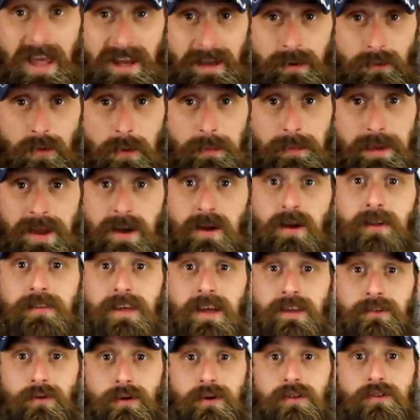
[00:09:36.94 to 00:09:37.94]
Any repair on
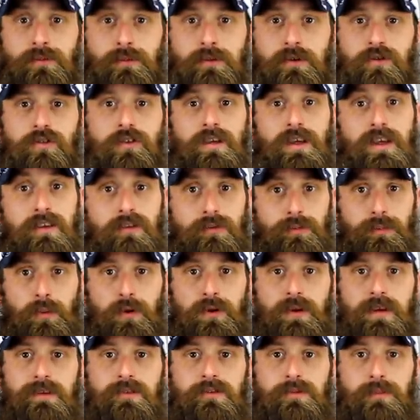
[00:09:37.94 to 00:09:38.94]
that transmission is
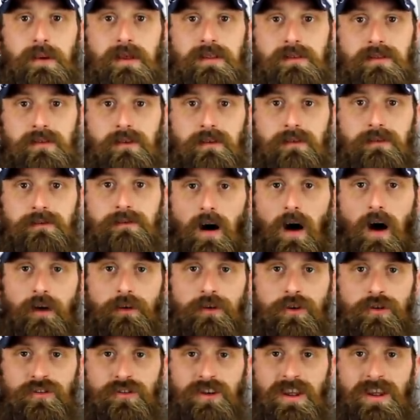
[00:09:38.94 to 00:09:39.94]
pretty expensive.
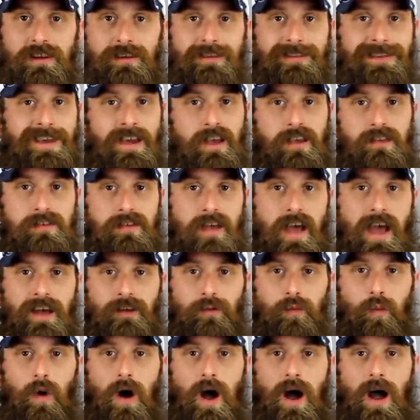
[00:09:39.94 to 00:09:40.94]
Understanding the
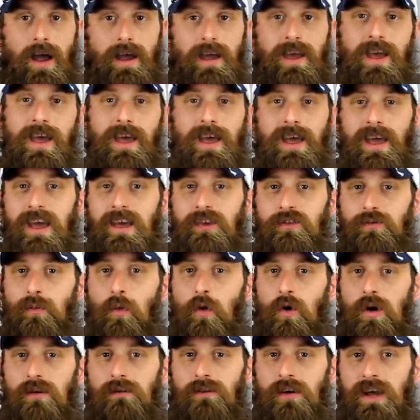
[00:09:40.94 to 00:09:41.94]
exact why is
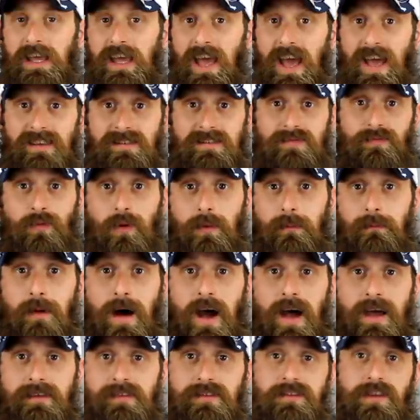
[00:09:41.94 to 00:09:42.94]
more of a guess from
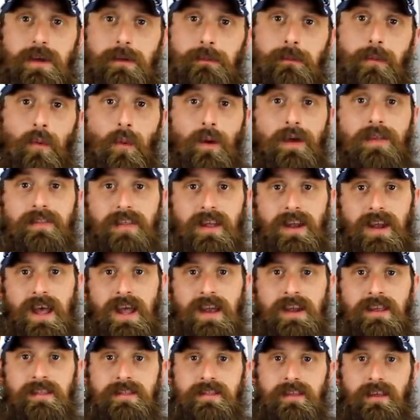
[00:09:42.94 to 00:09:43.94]
my standpoint than
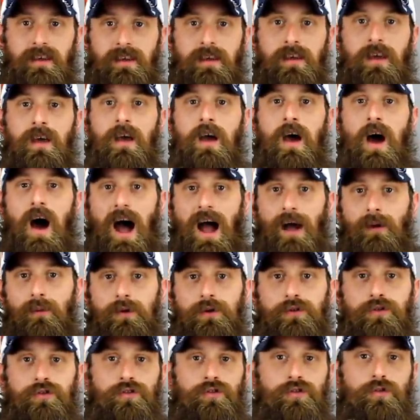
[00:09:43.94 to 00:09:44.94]
anything. I
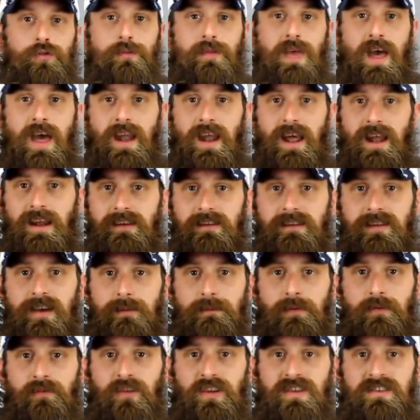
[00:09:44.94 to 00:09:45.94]
would assume that any
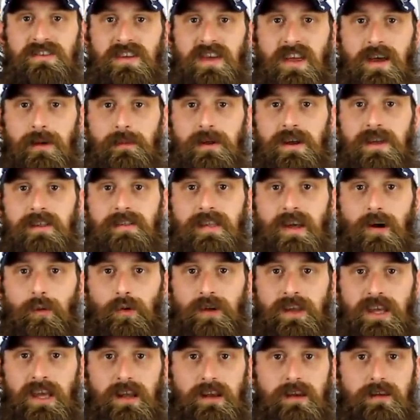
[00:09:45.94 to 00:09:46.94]
type of contaminant that
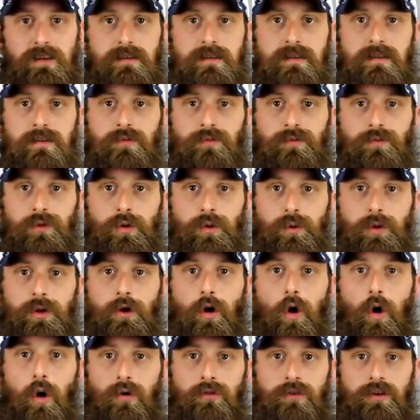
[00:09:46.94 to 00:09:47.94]
would get into this fluid
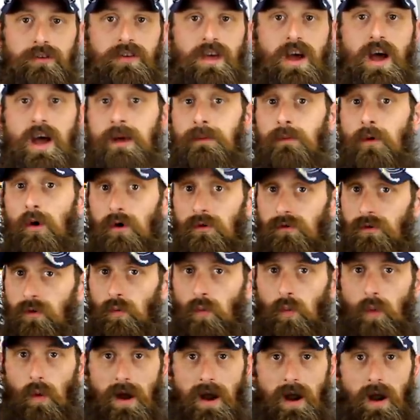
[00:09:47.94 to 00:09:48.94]
over time, over
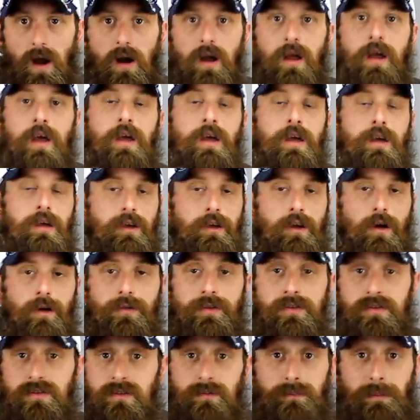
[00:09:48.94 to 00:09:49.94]
wear, you know,
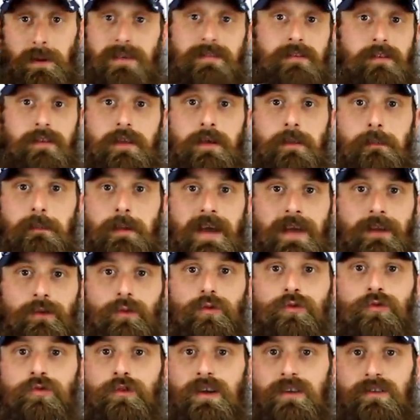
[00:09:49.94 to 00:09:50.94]
this is basically a
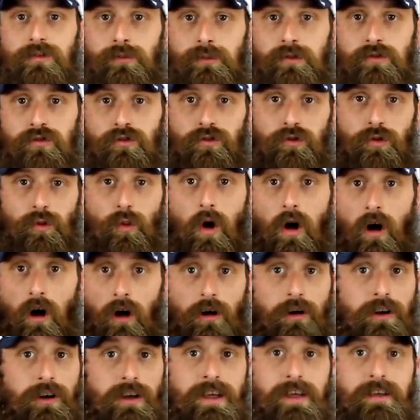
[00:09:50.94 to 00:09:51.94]
manual transmission. You
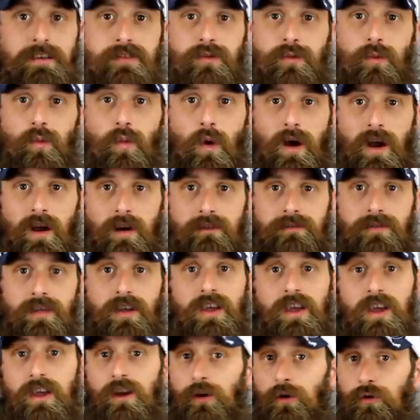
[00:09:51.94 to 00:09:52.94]
are going to get some wear of the
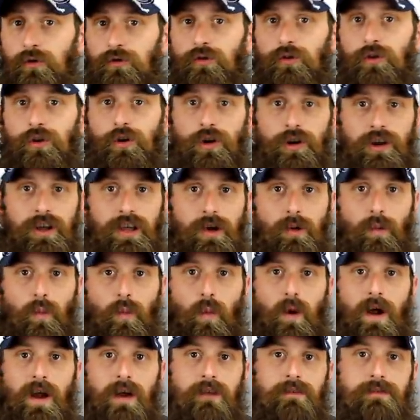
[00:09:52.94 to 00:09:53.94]
gears. You're going to get
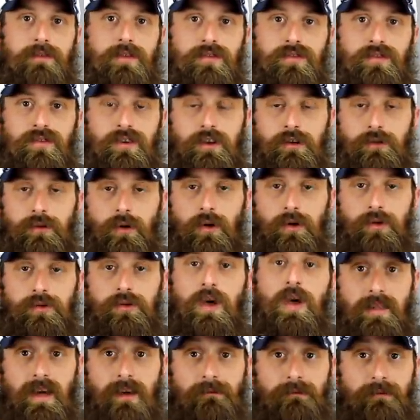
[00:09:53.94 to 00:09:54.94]
wear of the
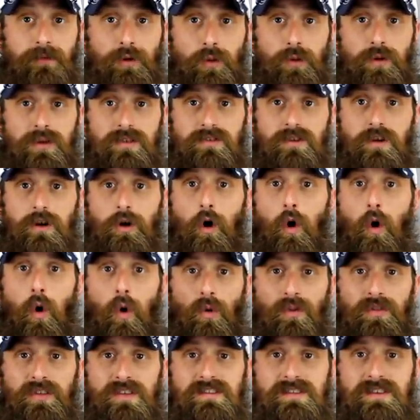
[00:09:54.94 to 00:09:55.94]
synchros. That fluid is going to
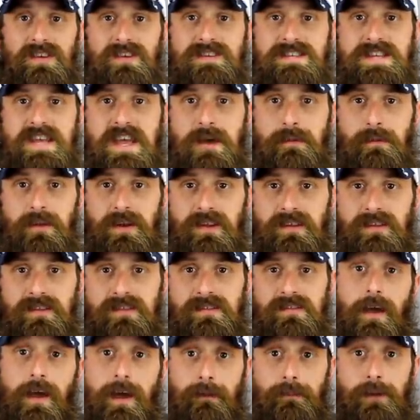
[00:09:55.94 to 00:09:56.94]
hold these
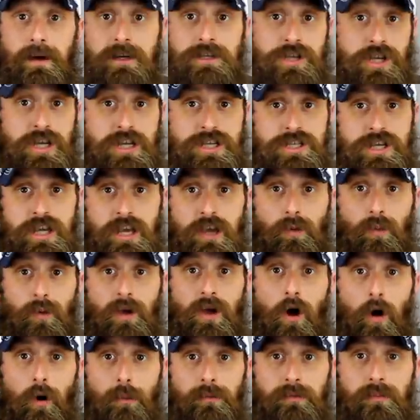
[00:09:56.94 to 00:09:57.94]
contaminants, and by changing it, we
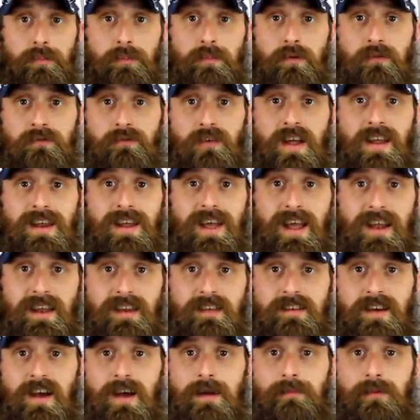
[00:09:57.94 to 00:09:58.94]
hope to prevent any
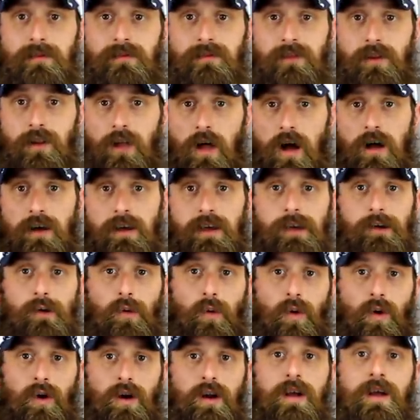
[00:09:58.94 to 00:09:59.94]
type of clogging
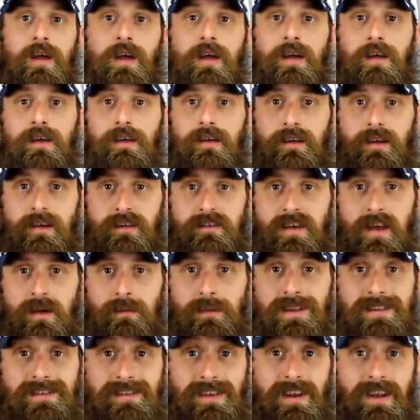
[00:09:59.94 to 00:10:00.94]
or
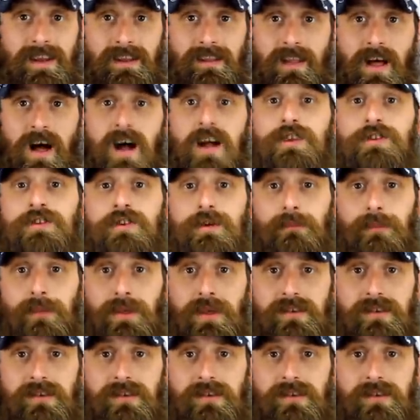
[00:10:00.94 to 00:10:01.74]
contaminants getting lodged in